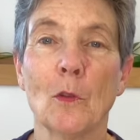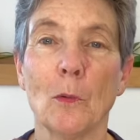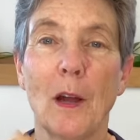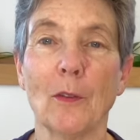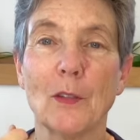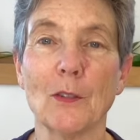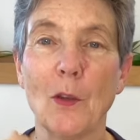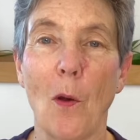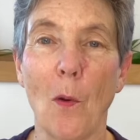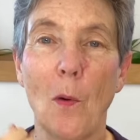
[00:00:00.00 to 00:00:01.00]
Throughout this
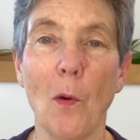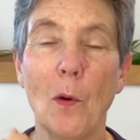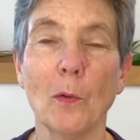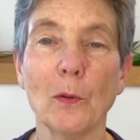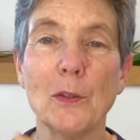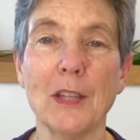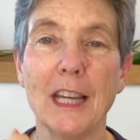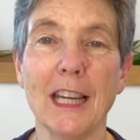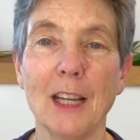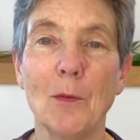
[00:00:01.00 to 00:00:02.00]
whole
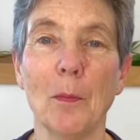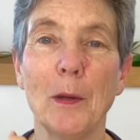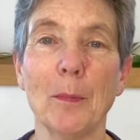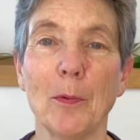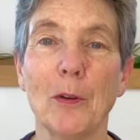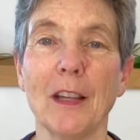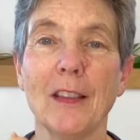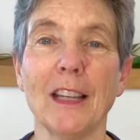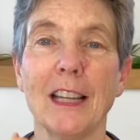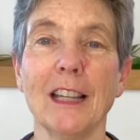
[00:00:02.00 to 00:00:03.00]
routine, we'll be
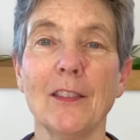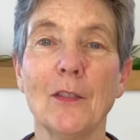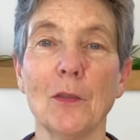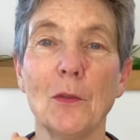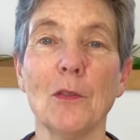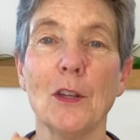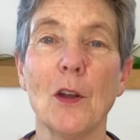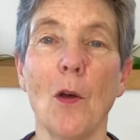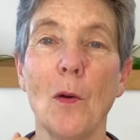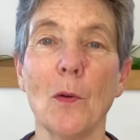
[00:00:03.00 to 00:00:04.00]
breathing in through the
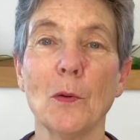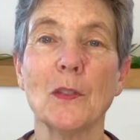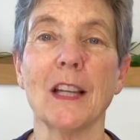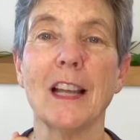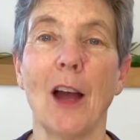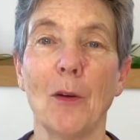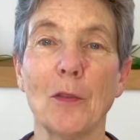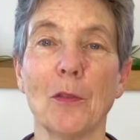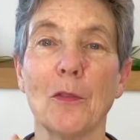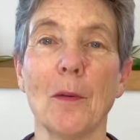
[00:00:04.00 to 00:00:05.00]
nose and
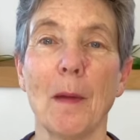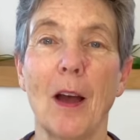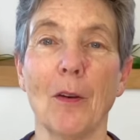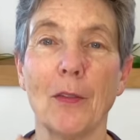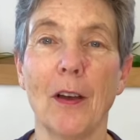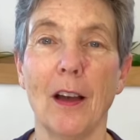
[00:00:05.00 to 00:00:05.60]
out through the mouth.